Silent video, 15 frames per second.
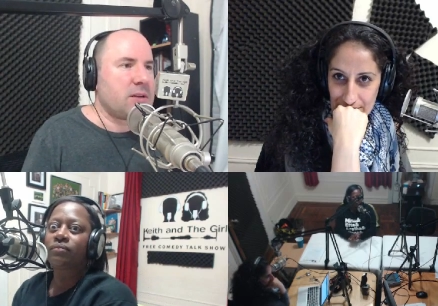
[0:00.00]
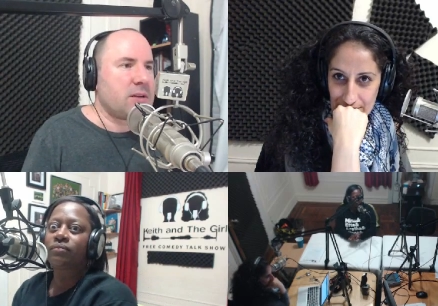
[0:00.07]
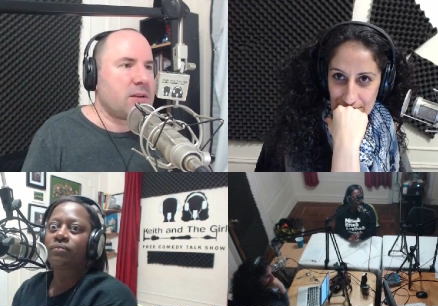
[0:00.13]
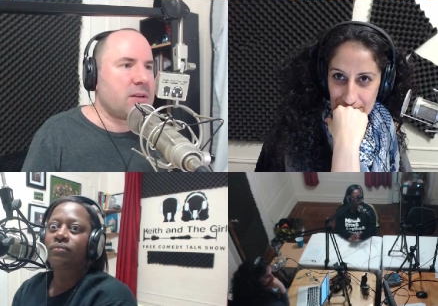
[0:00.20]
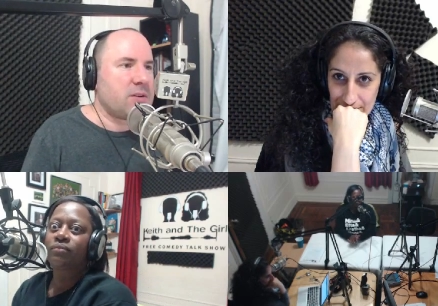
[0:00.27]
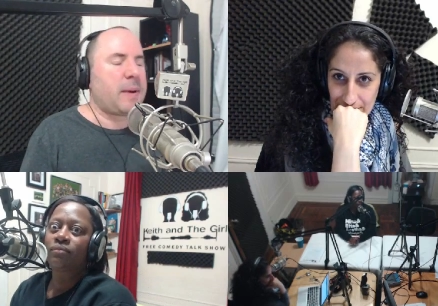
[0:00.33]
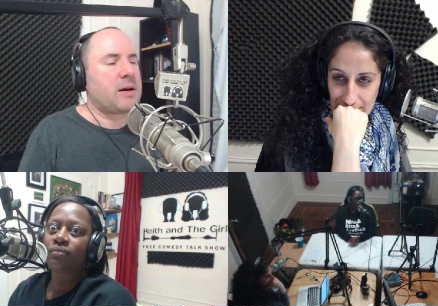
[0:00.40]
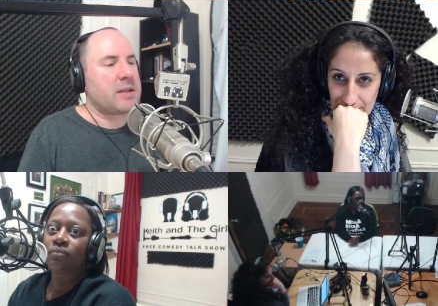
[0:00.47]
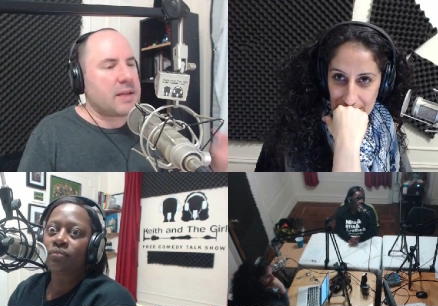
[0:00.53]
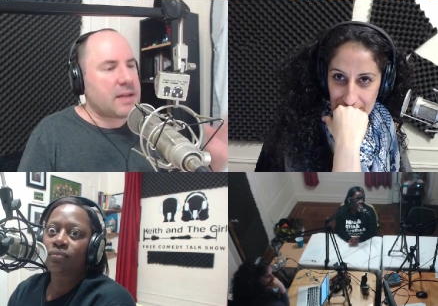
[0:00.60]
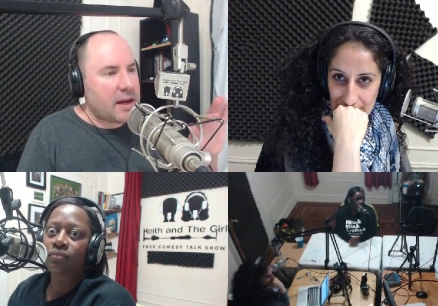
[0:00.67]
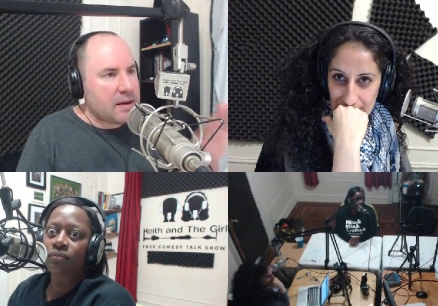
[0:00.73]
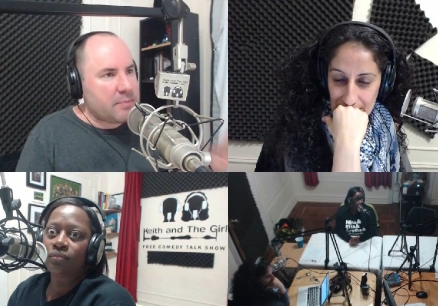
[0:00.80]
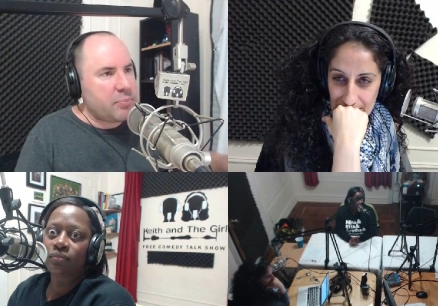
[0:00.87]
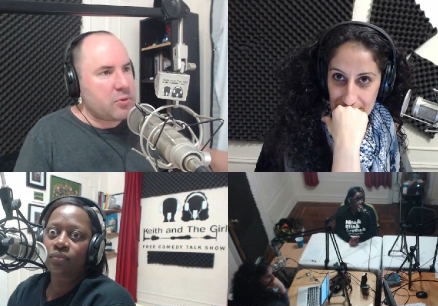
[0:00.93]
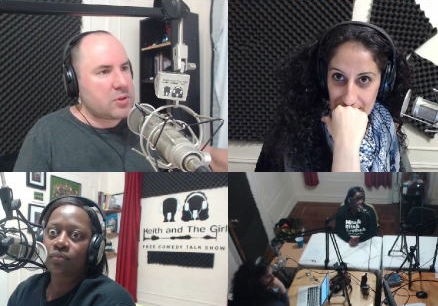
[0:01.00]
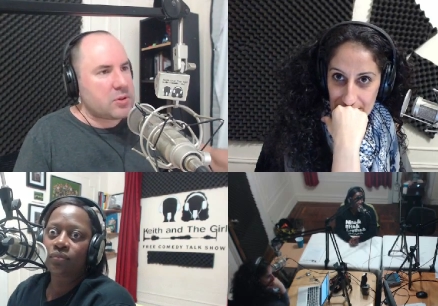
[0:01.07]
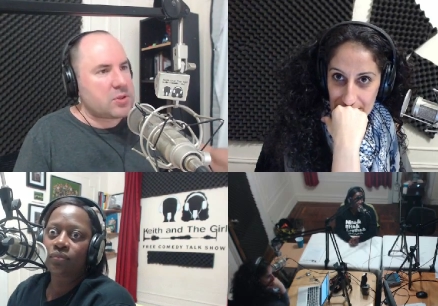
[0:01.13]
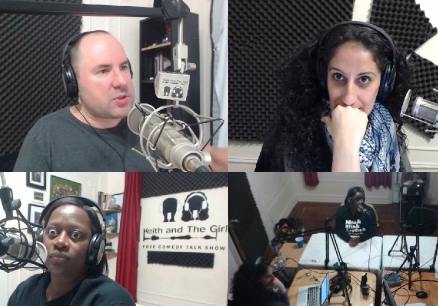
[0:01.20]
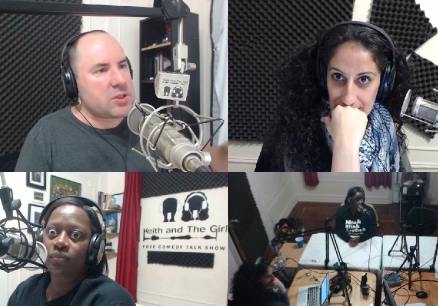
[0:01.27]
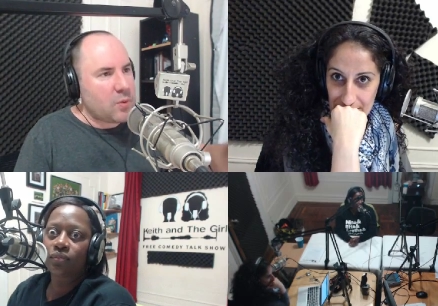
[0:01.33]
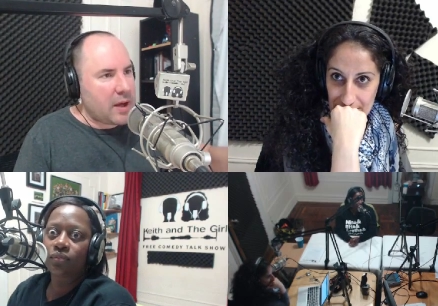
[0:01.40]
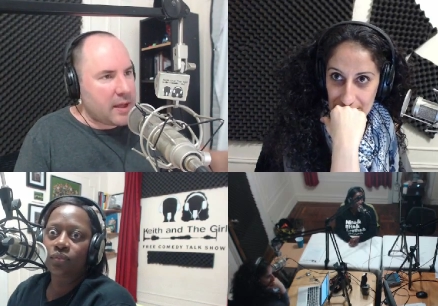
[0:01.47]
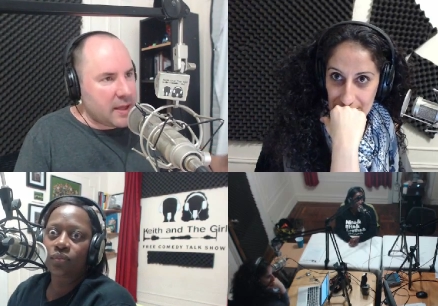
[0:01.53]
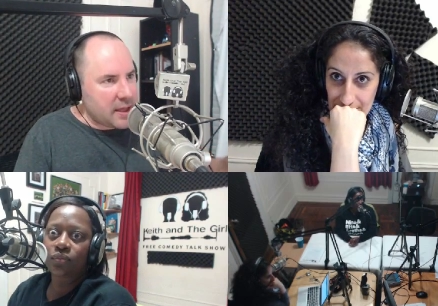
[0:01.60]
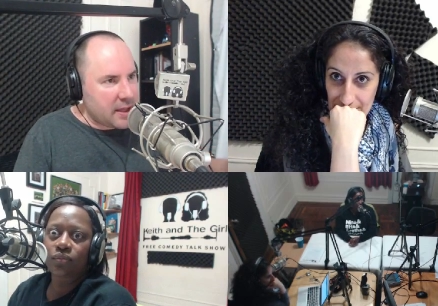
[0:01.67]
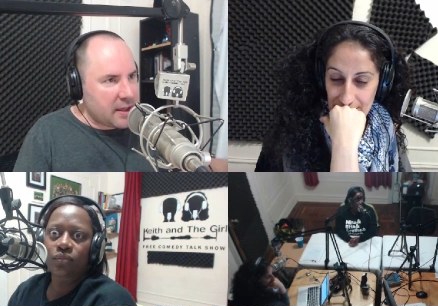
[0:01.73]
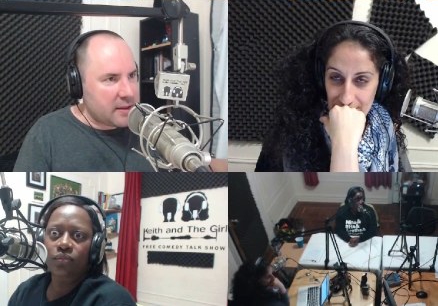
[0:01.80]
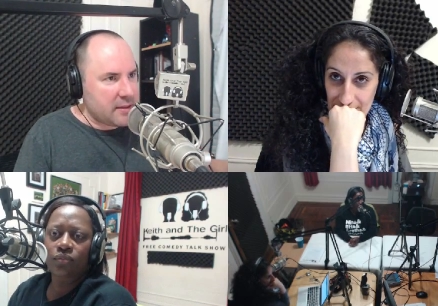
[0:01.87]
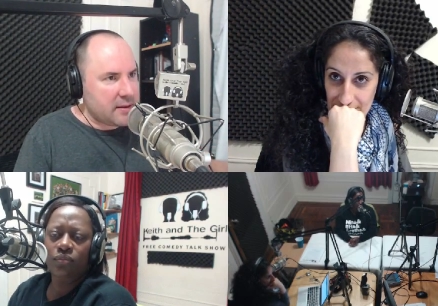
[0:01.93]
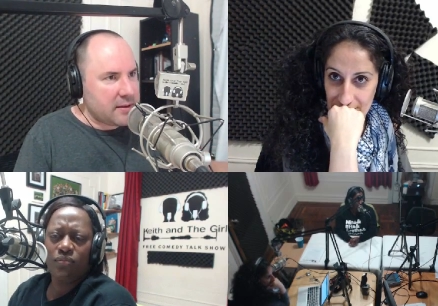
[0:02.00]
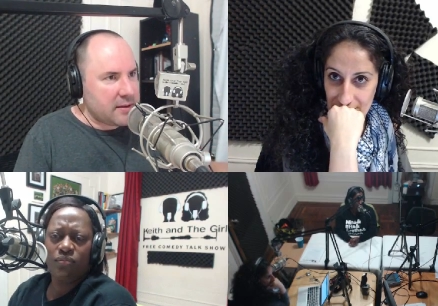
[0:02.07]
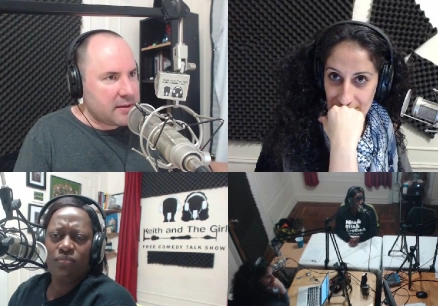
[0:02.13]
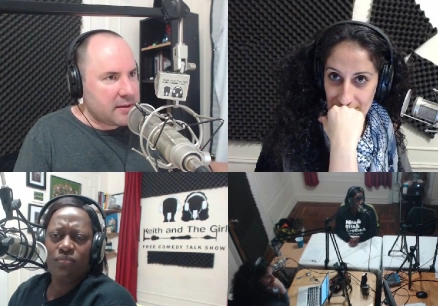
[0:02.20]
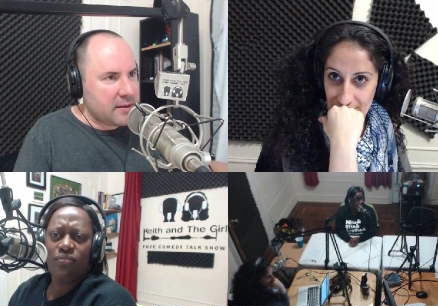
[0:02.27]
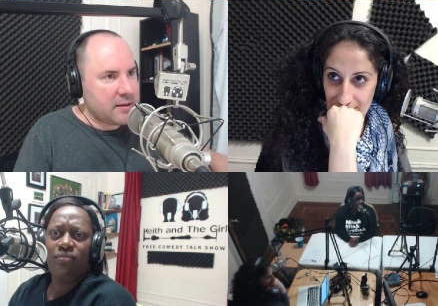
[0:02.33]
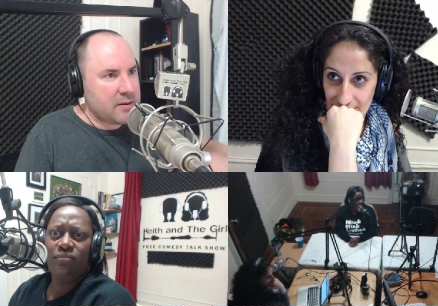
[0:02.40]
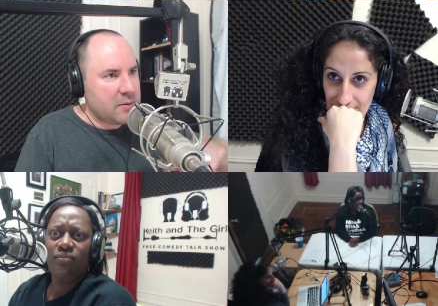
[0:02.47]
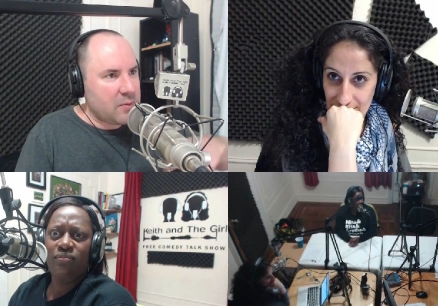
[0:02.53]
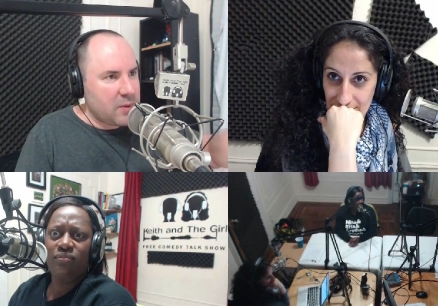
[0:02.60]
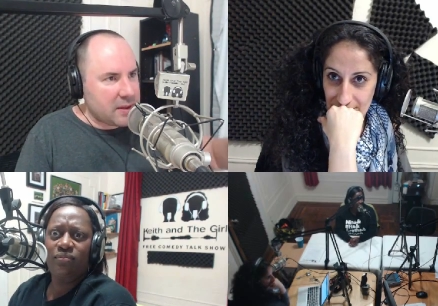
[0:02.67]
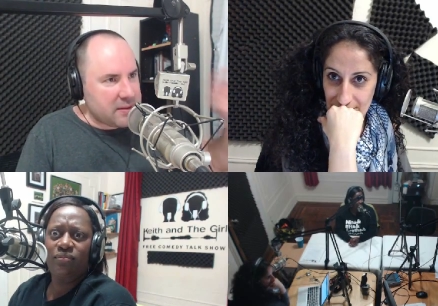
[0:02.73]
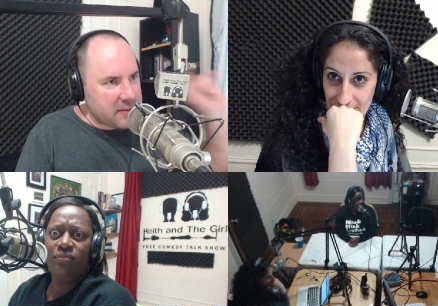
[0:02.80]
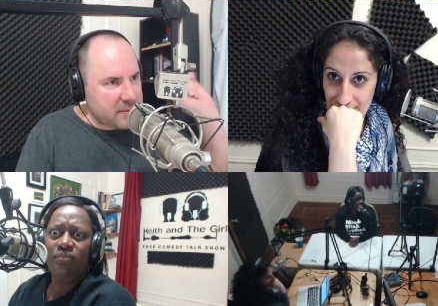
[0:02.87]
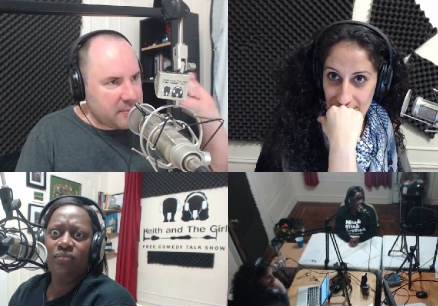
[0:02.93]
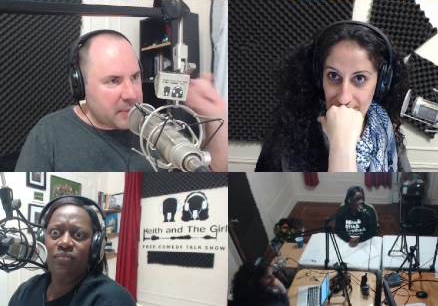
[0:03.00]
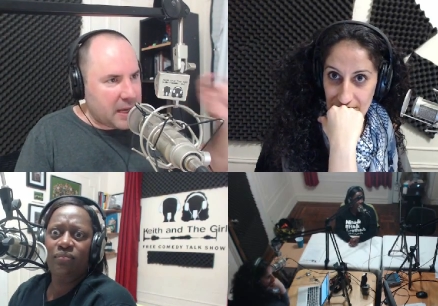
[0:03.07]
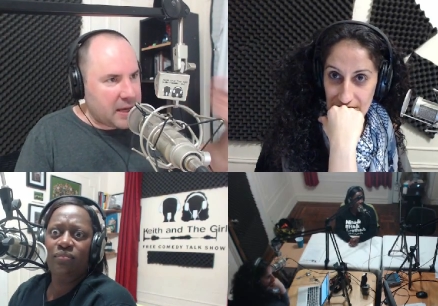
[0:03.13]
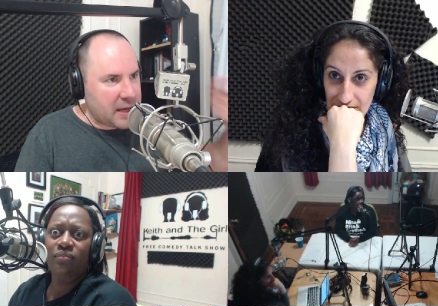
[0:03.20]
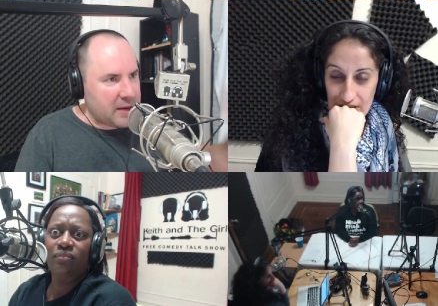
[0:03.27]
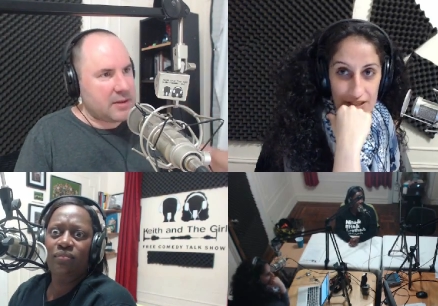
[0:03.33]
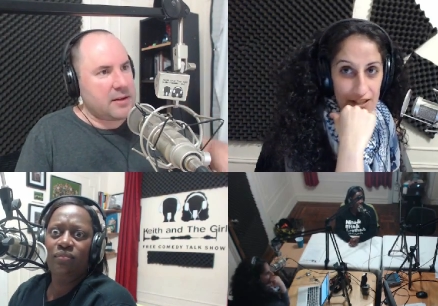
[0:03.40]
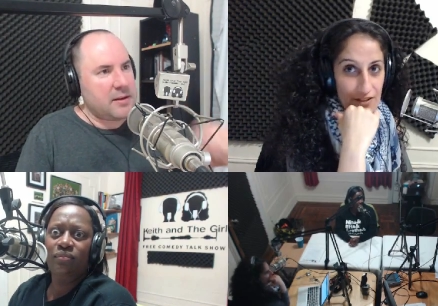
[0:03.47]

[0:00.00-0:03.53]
Speaker 1: You have a balcony?" Kind of pushed his way in, went to the balcony.